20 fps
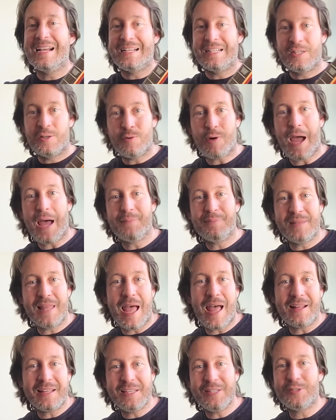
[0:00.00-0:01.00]
grabbed
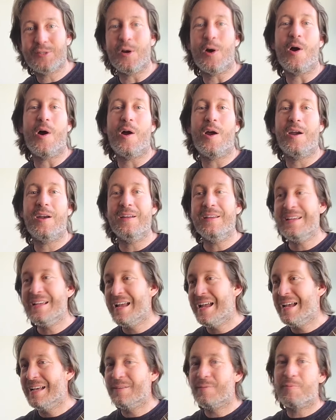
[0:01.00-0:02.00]
that guitar,
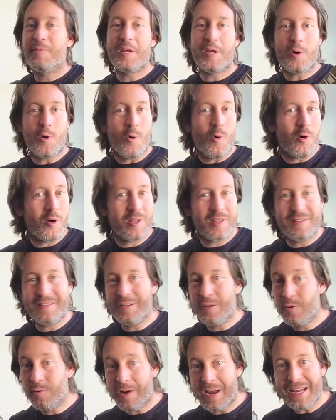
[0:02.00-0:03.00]
recorded
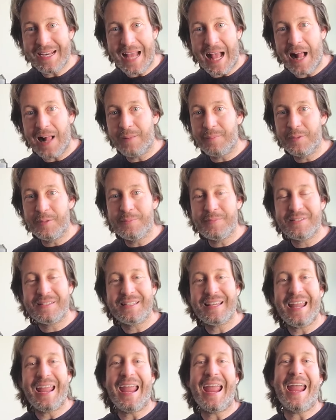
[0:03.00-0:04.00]
great albums,
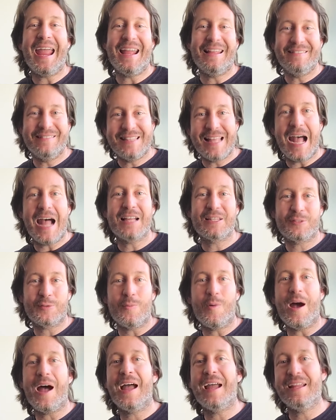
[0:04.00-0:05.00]
and that's
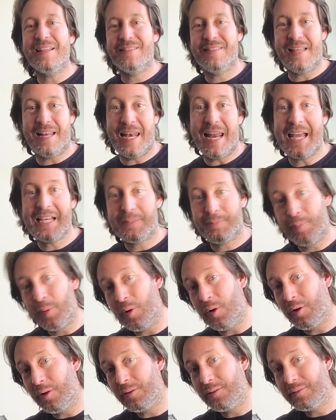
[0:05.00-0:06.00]
why the Les
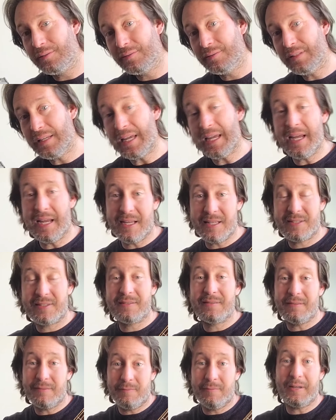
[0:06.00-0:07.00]
Paul
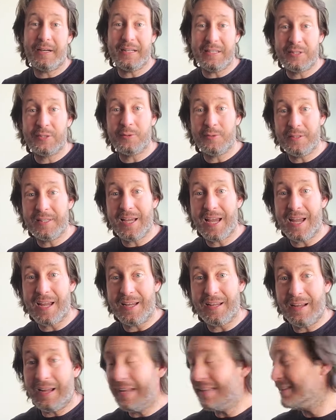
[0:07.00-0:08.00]
is what is
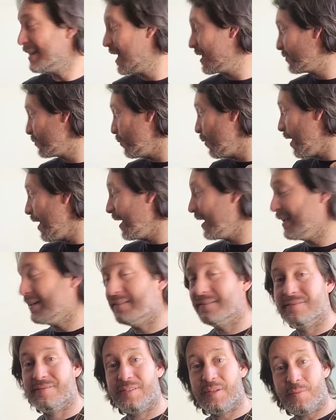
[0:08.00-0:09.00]
today, and that's why
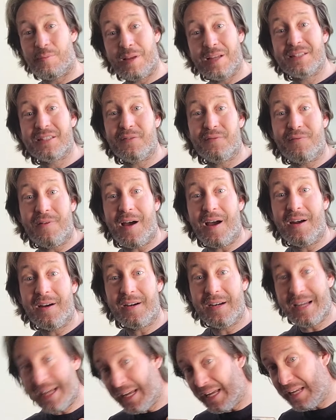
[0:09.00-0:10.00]
the
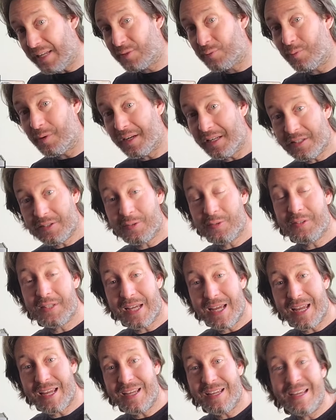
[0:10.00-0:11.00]
rectifier is what is
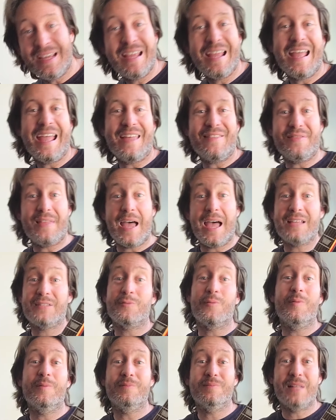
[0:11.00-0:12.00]
today, and
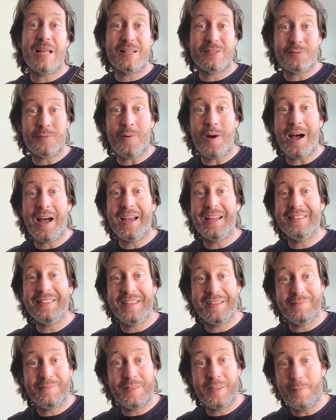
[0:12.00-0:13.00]
that's why
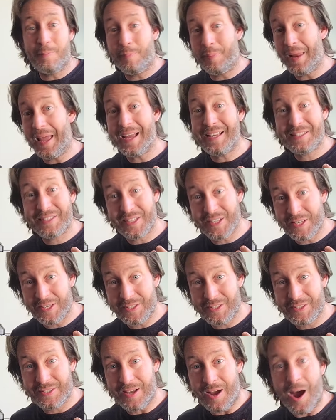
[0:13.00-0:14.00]
the
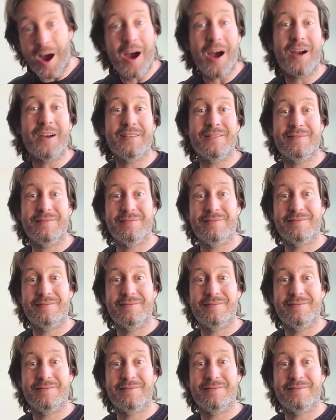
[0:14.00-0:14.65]
plexis are